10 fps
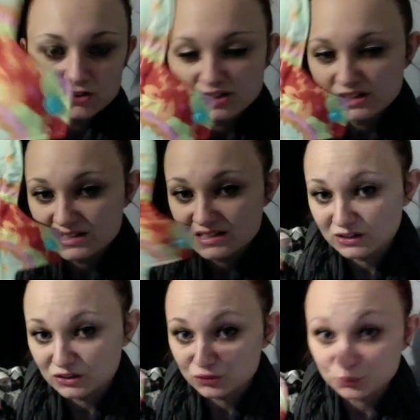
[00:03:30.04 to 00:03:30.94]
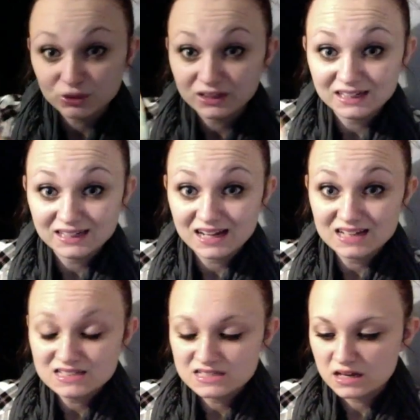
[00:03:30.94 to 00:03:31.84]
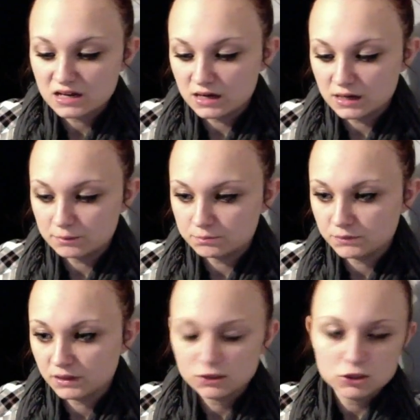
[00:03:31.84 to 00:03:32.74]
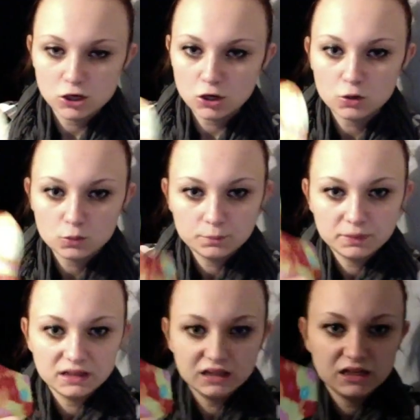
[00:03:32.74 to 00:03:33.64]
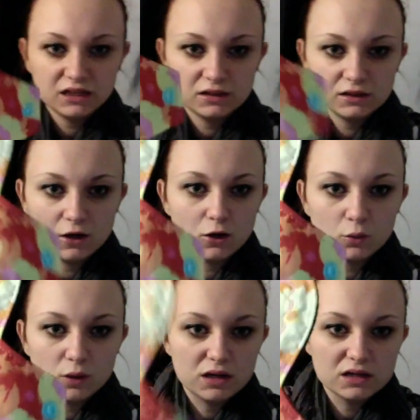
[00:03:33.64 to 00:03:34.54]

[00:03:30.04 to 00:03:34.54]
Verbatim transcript: this. It looks really nice. Um, no pilling, no uh,